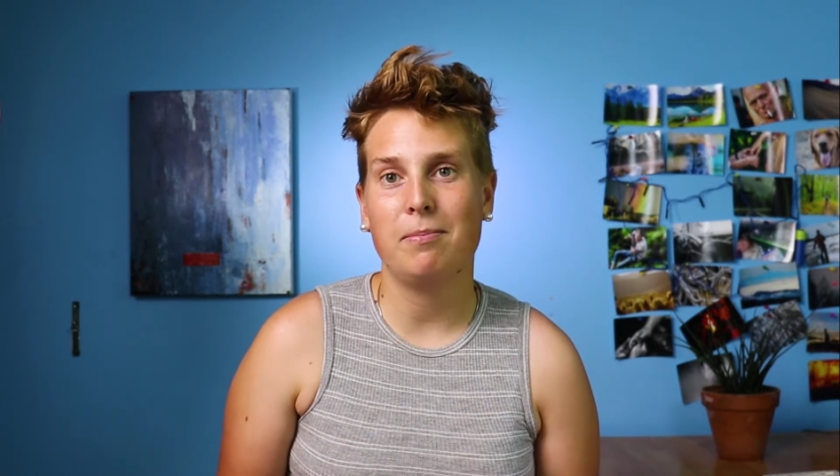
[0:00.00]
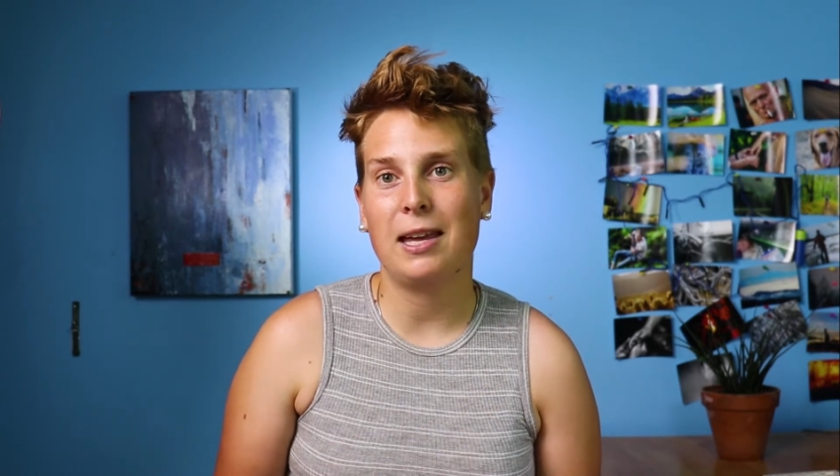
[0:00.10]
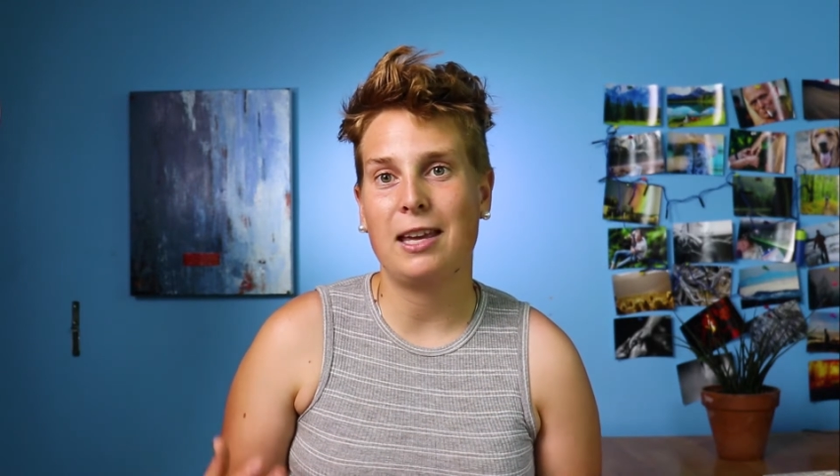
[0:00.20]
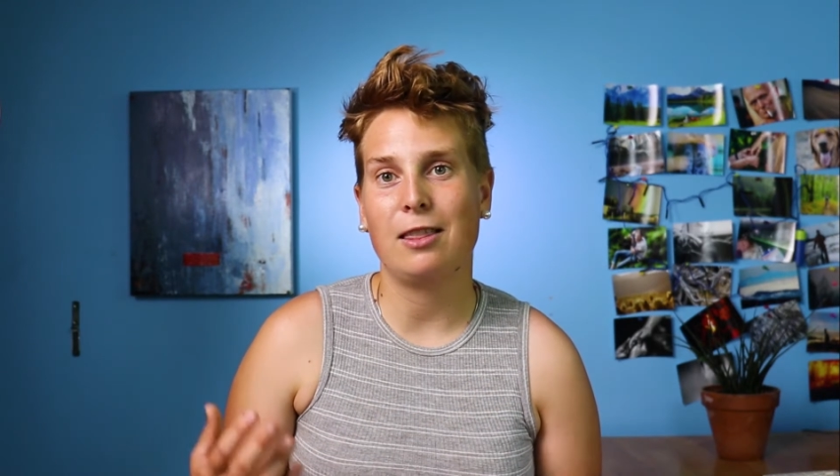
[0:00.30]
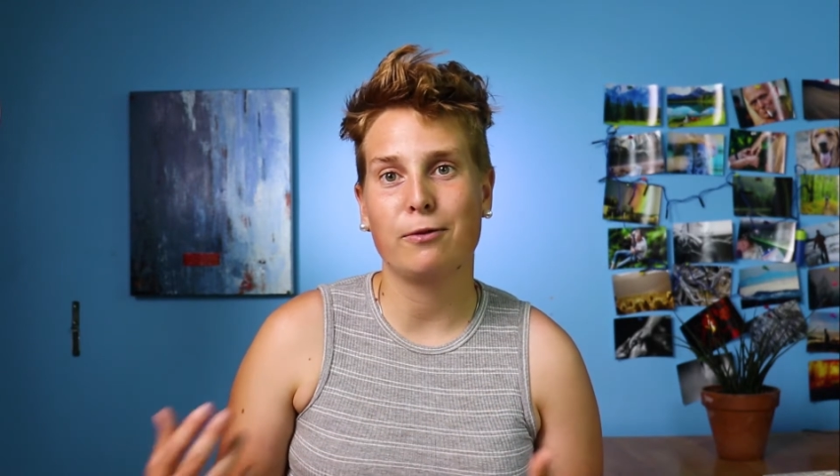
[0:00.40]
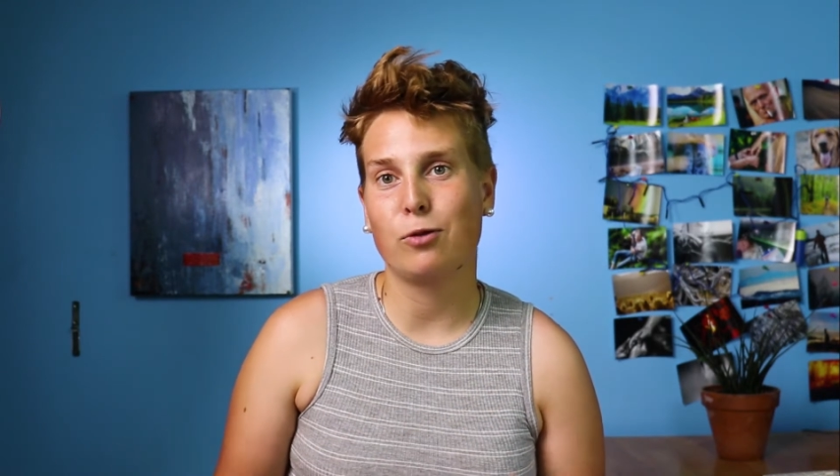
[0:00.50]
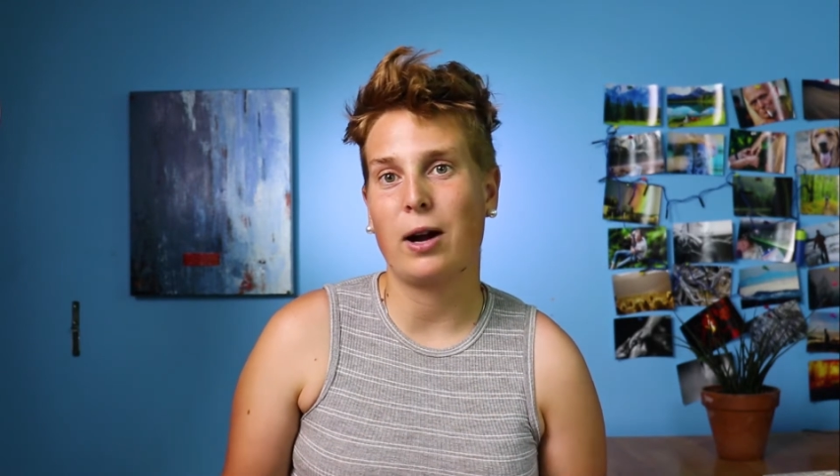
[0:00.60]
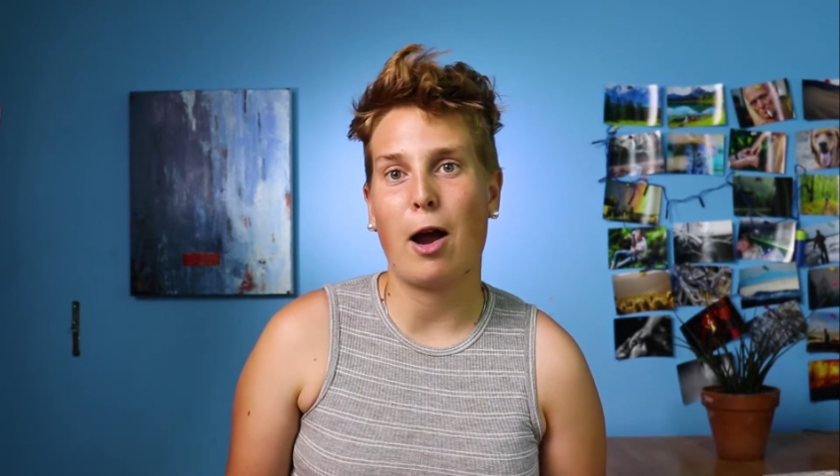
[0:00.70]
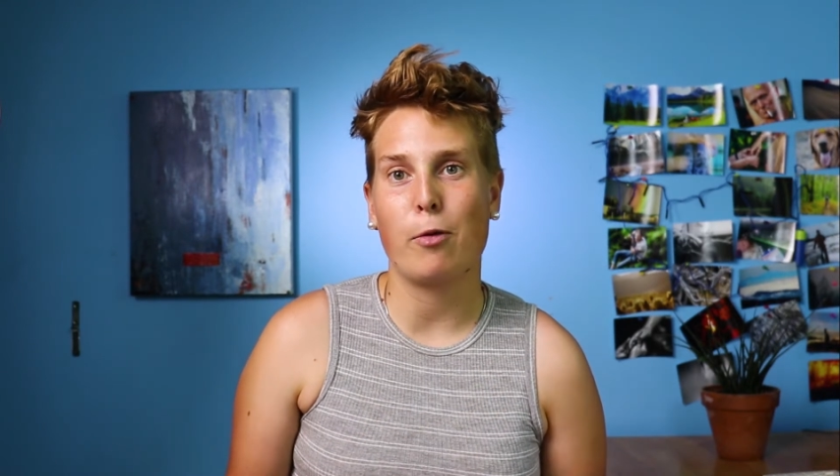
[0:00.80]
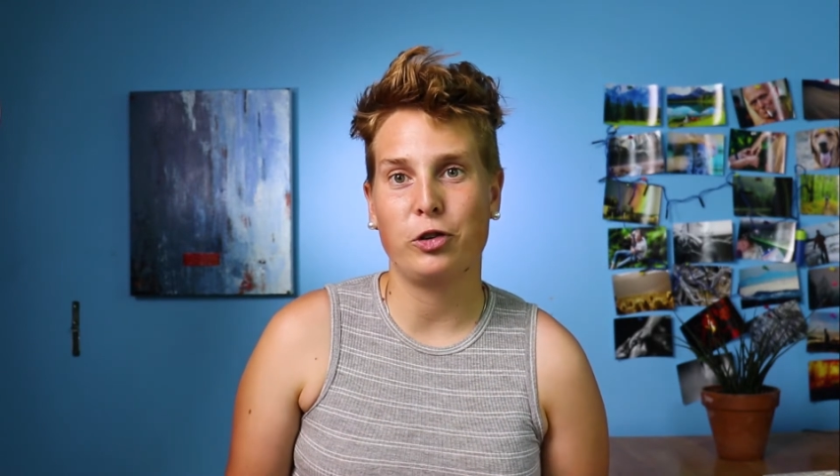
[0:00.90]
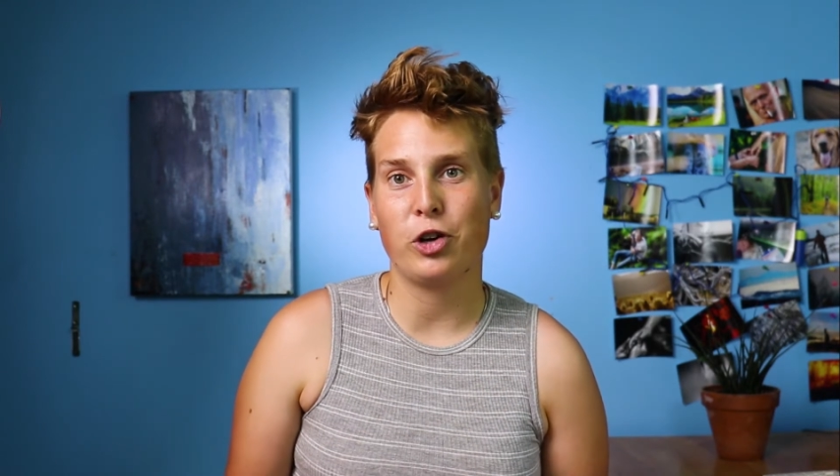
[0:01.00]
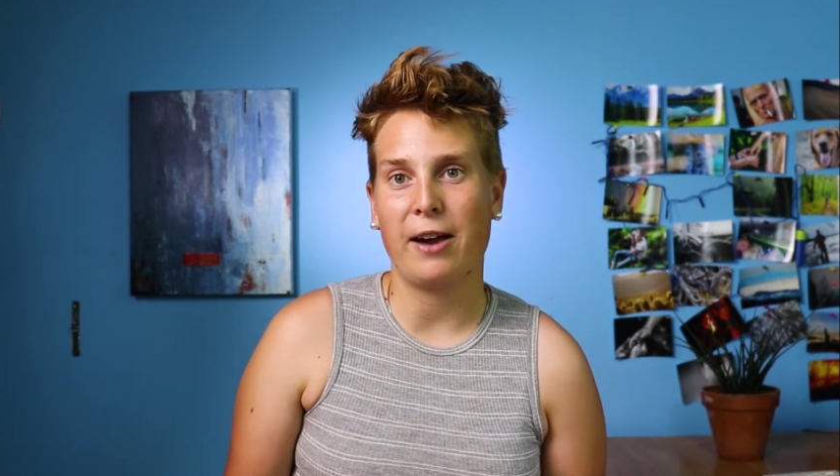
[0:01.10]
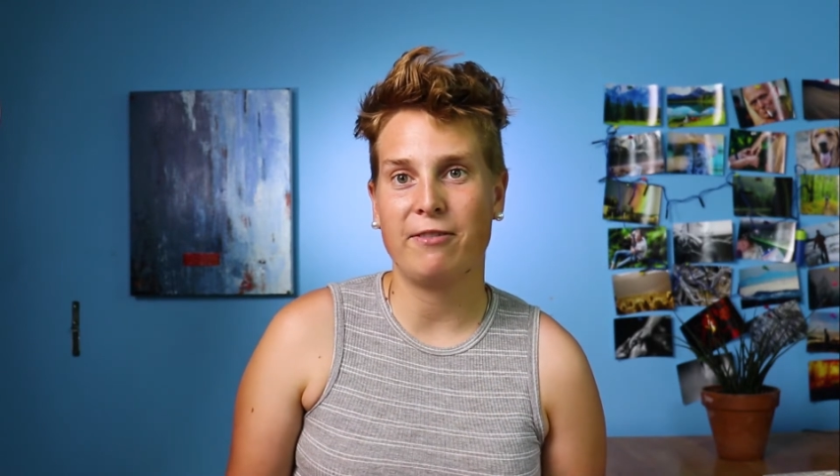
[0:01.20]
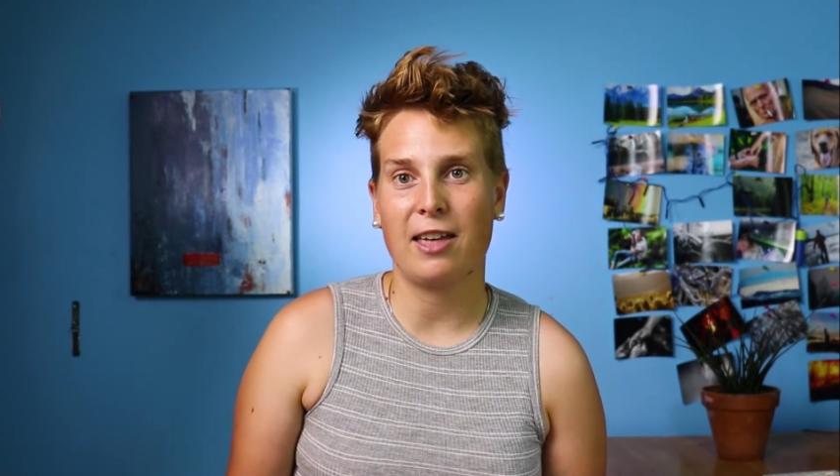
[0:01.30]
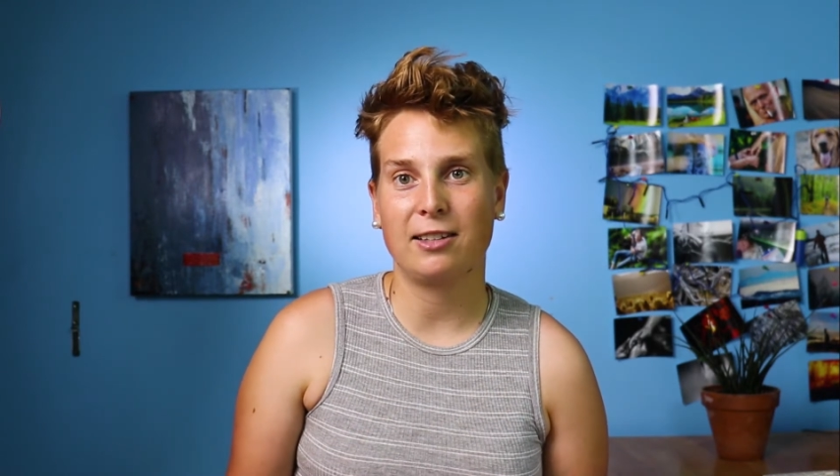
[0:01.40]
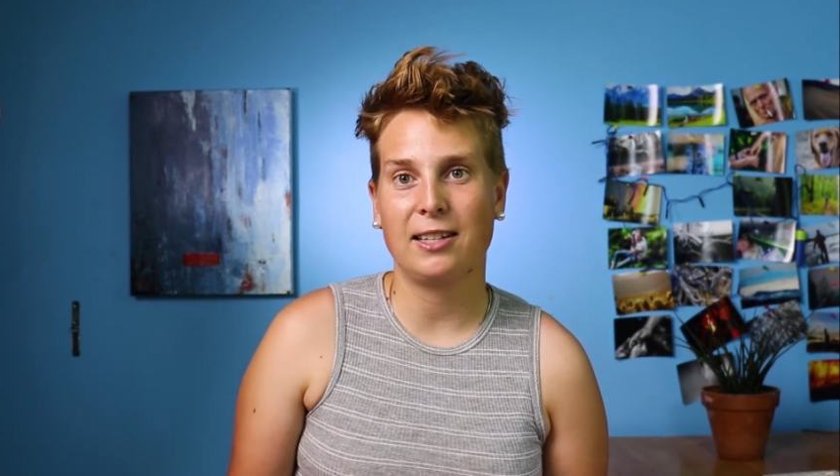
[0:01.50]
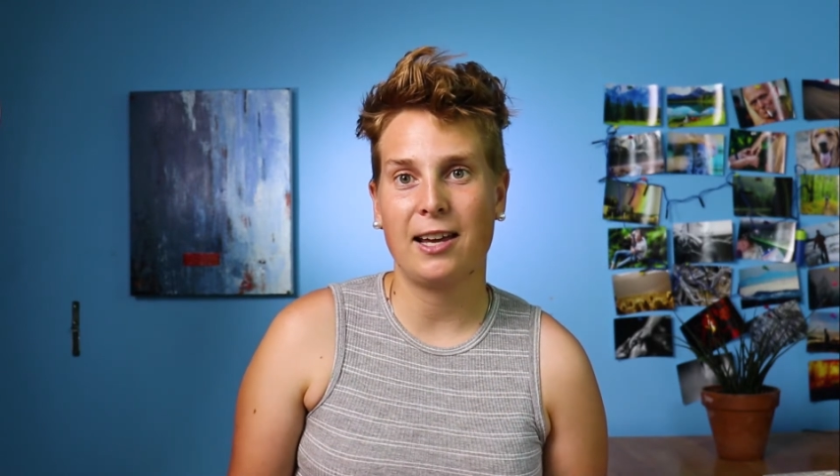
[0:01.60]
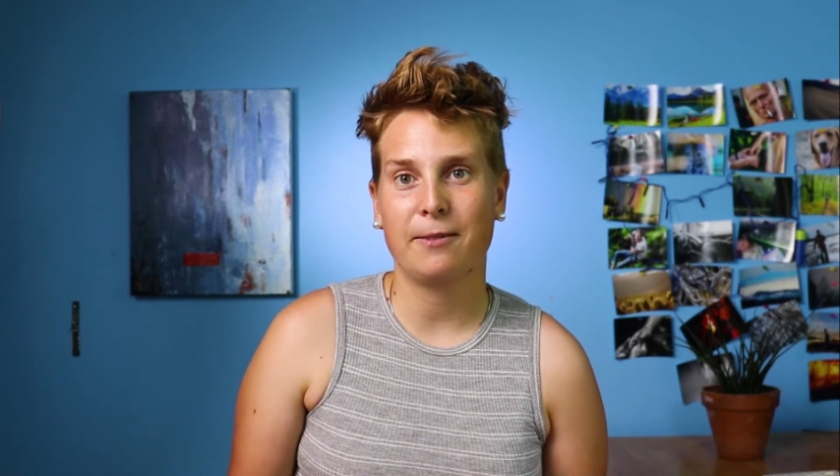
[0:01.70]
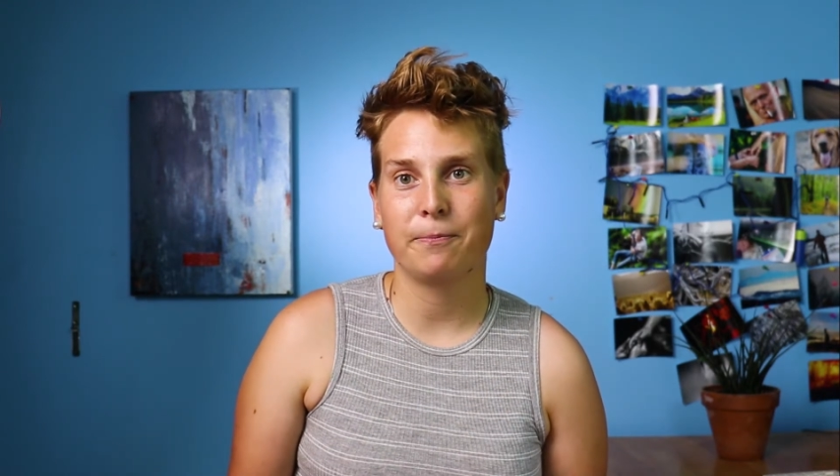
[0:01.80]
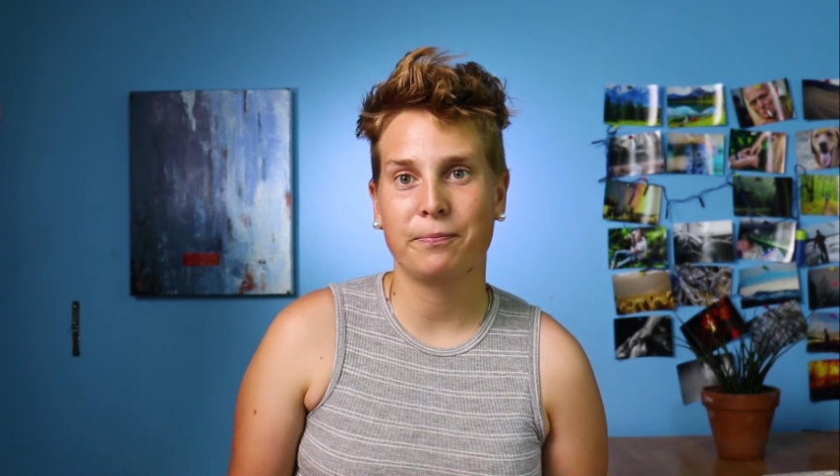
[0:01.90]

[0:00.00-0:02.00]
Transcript: making the 4-hour drive that day.